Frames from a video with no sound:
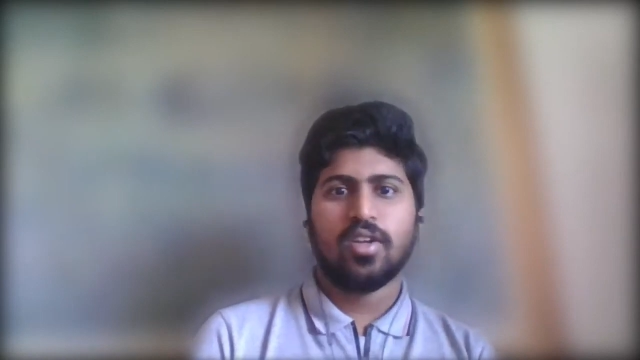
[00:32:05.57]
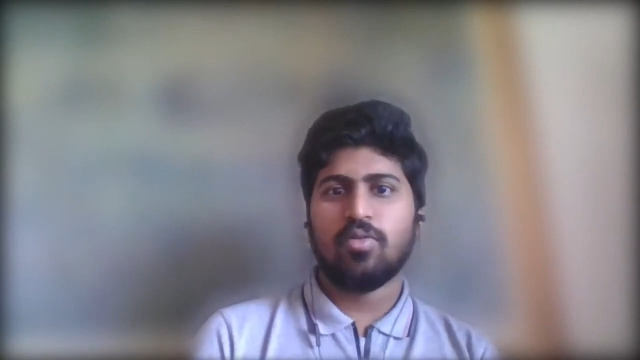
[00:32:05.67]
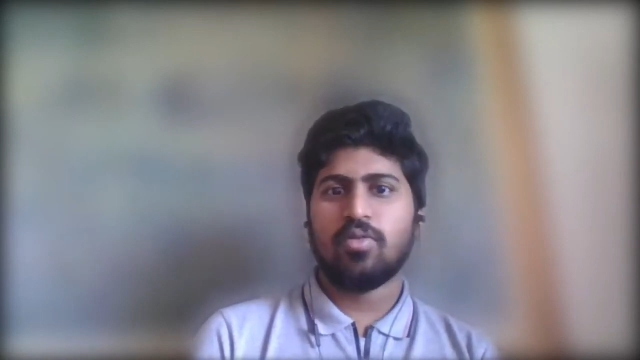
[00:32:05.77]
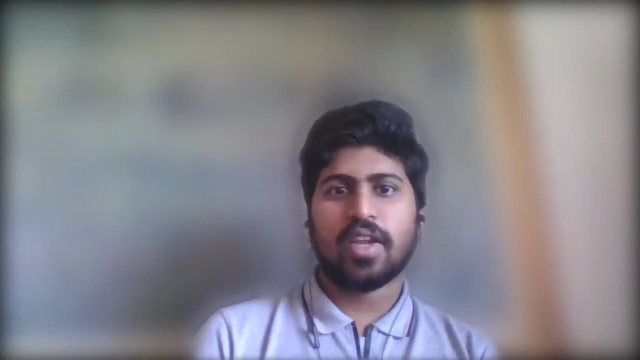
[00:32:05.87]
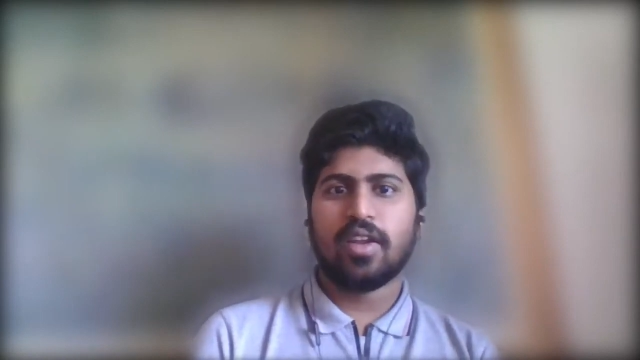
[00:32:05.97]

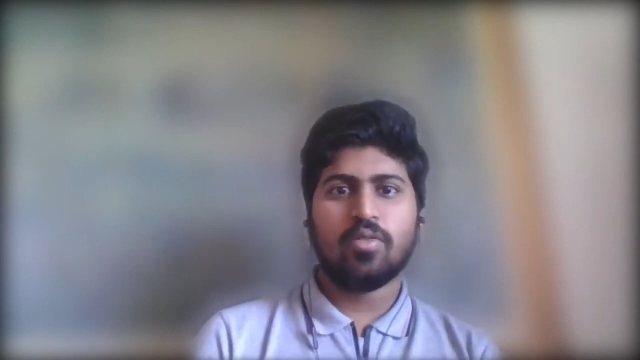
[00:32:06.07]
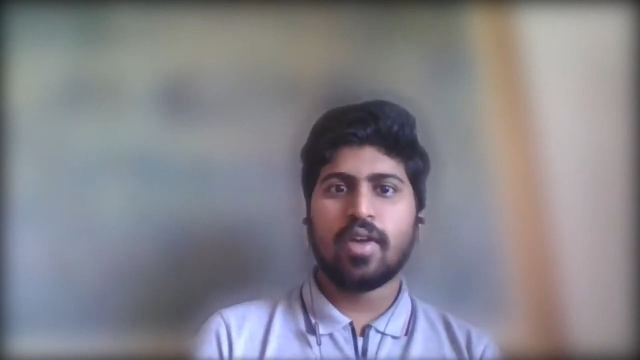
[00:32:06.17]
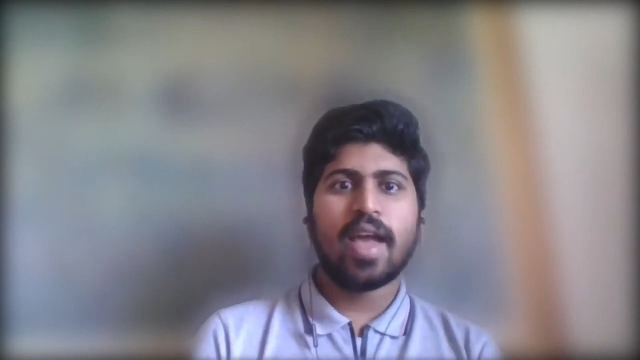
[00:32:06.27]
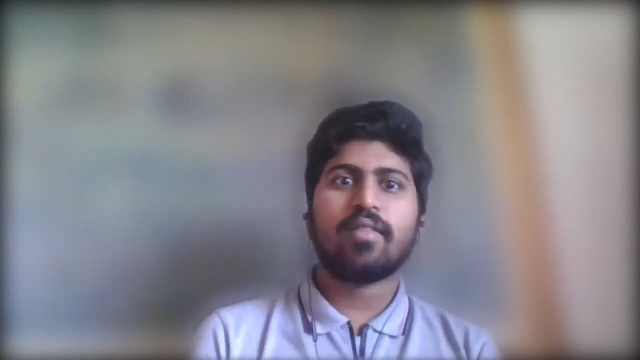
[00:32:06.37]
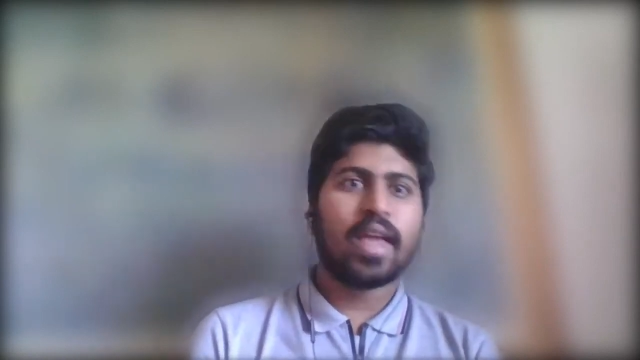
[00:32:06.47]
you
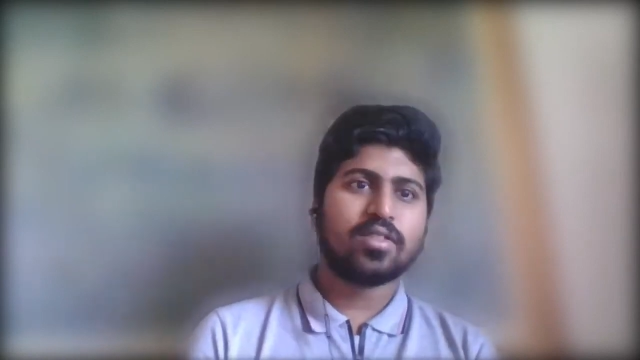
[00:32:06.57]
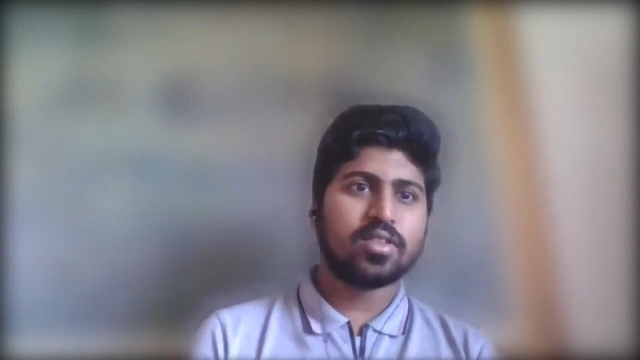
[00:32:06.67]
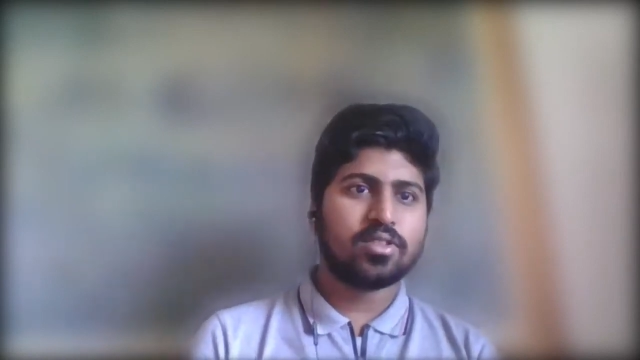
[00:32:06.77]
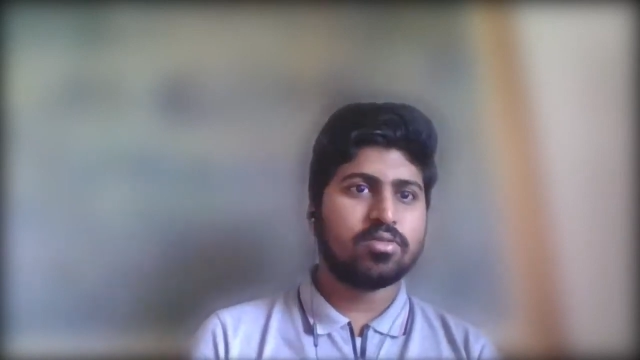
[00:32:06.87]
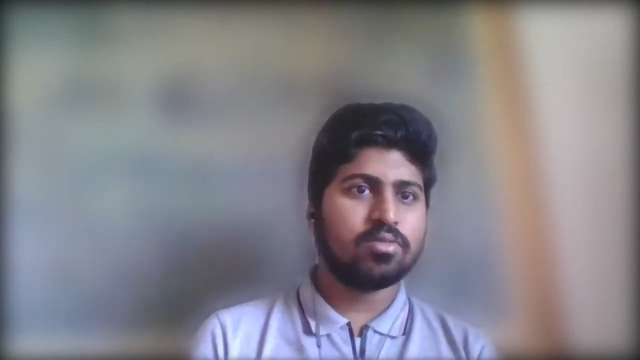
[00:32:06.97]
have
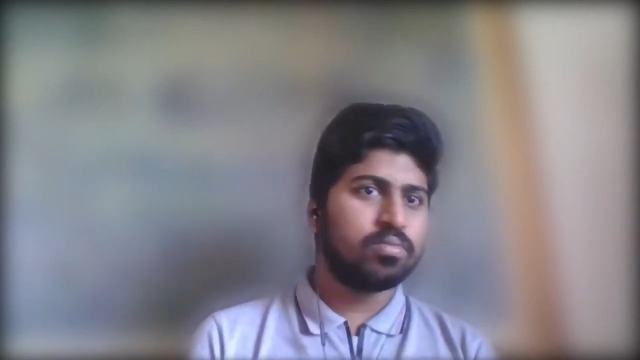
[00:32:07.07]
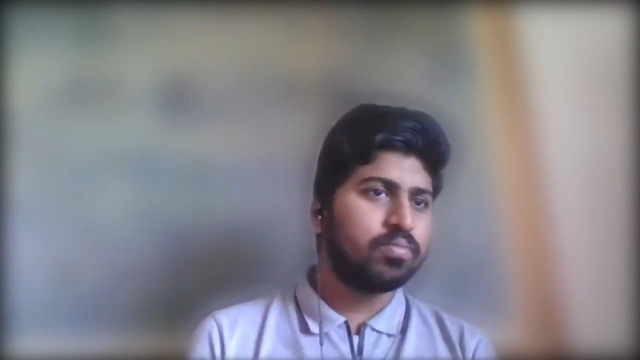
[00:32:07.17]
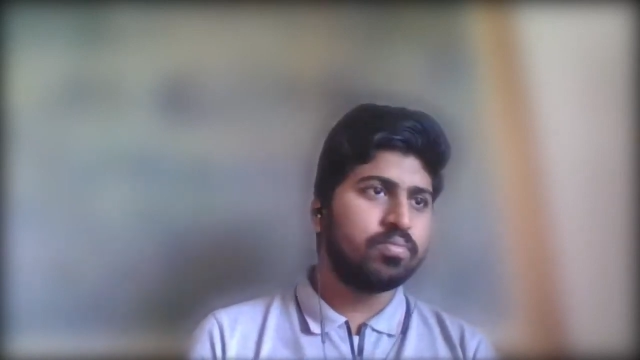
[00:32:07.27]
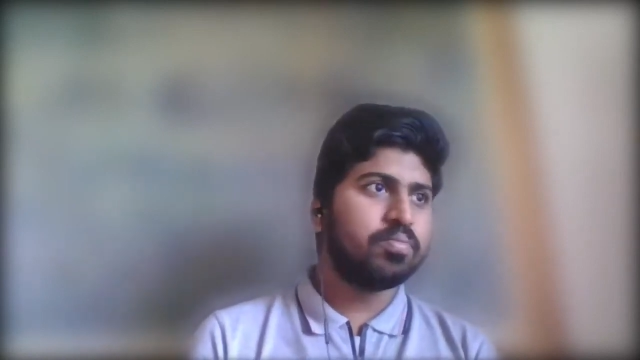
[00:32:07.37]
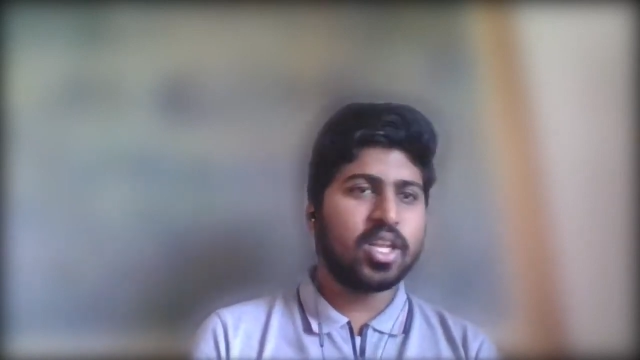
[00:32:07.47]
access
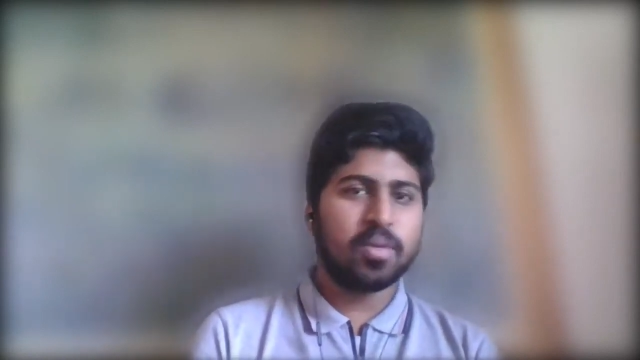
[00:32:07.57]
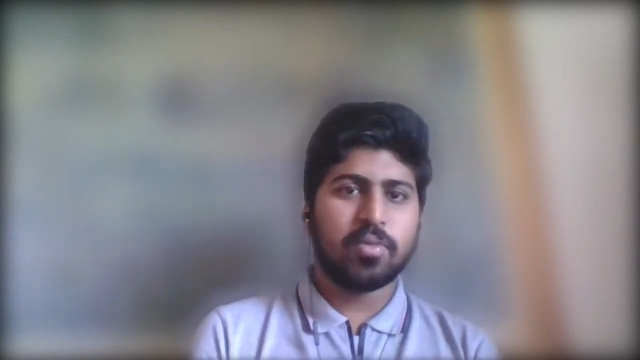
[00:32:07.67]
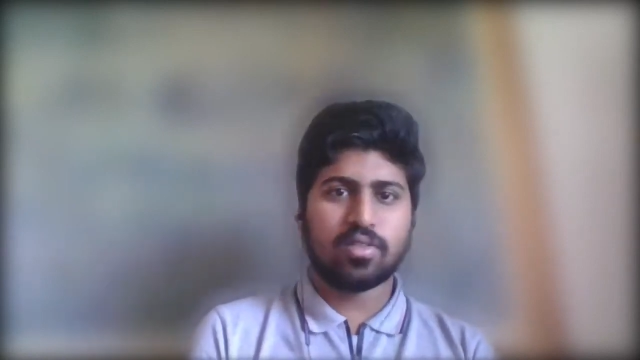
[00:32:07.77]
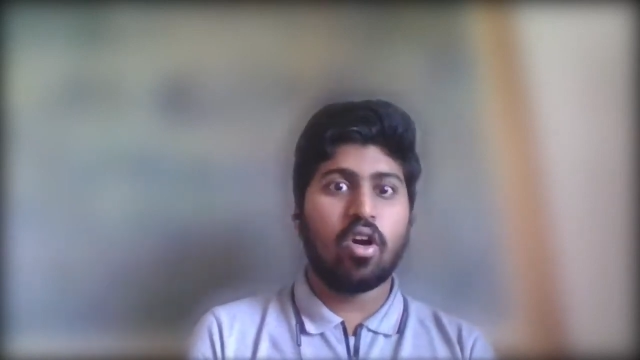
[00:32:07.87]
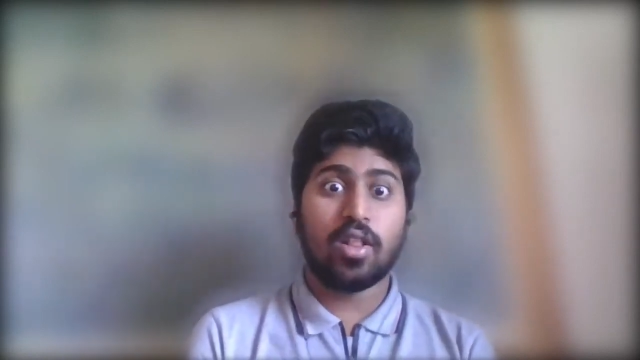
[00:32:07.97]
to pretty
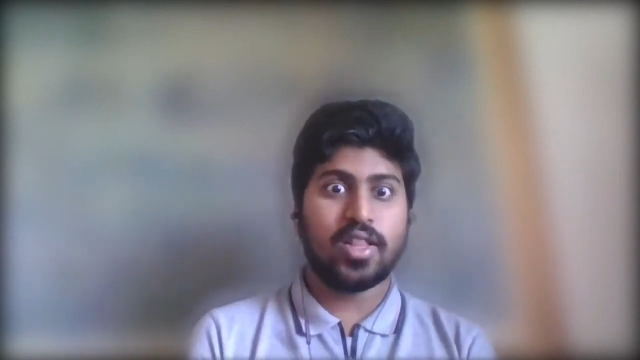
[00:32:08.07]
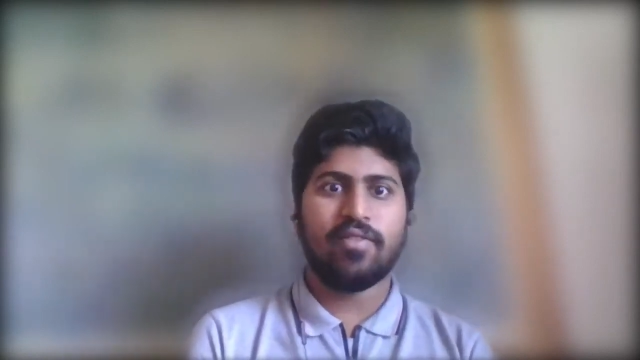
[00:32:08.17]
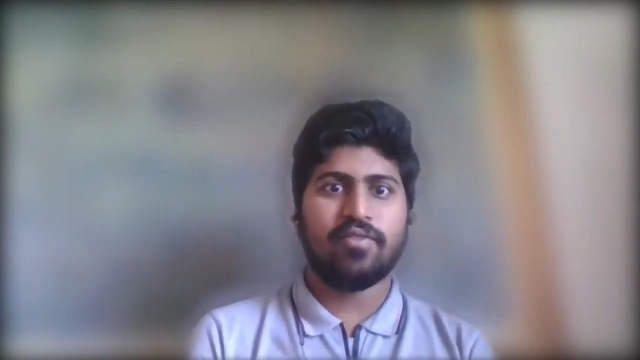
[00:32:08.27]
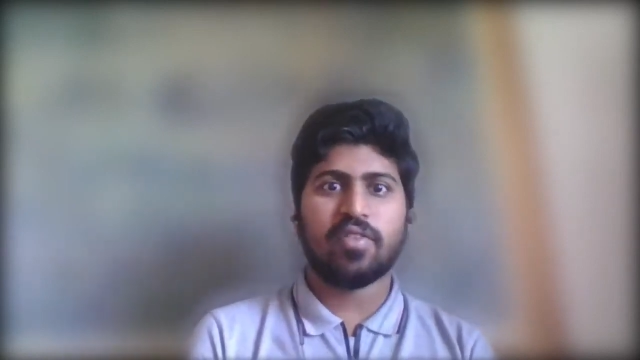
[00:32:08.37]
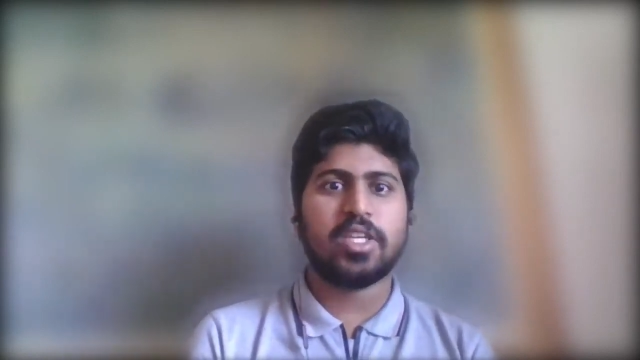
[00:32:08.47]
much all
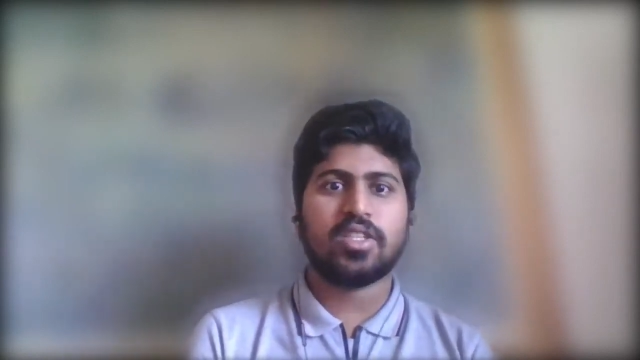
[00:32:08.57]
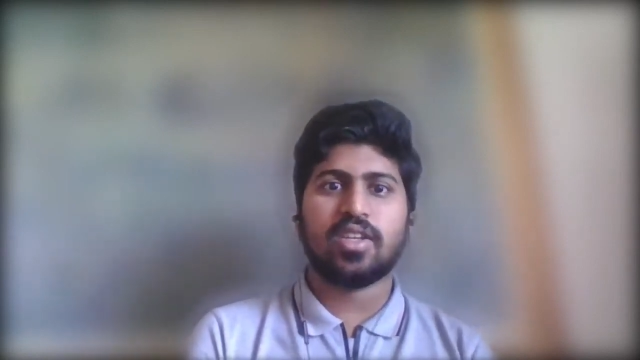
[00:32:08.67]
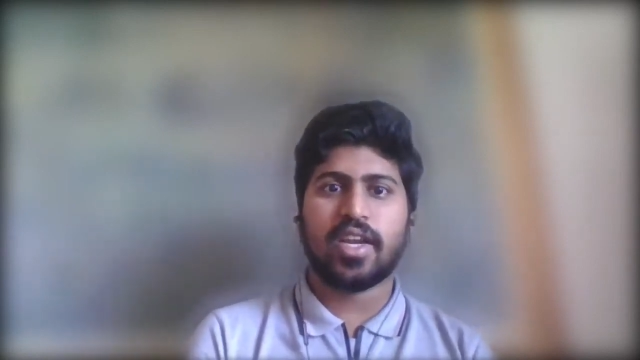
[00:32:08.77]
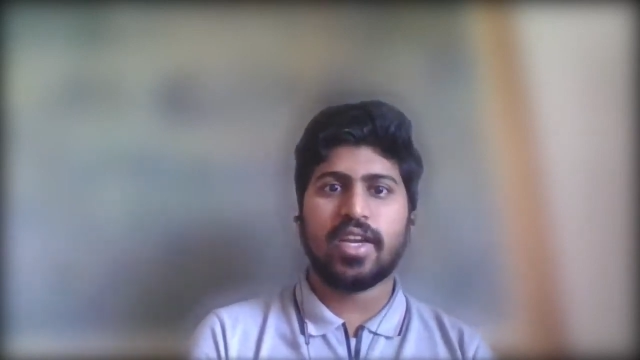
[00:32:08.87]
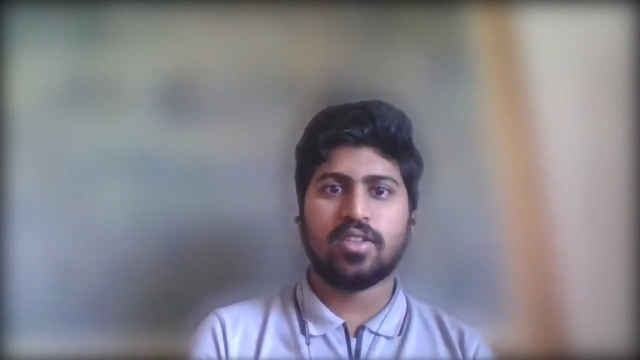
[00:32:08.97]
the
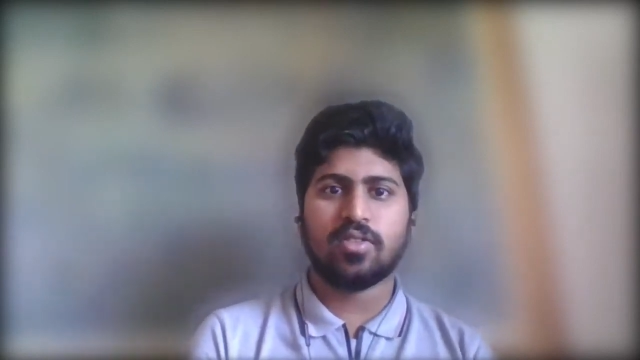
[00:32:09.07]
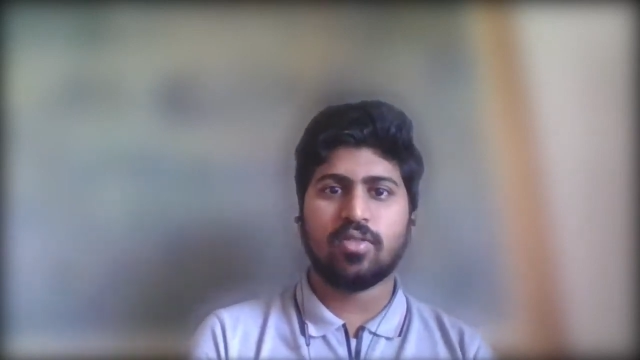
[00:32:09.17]
information, right?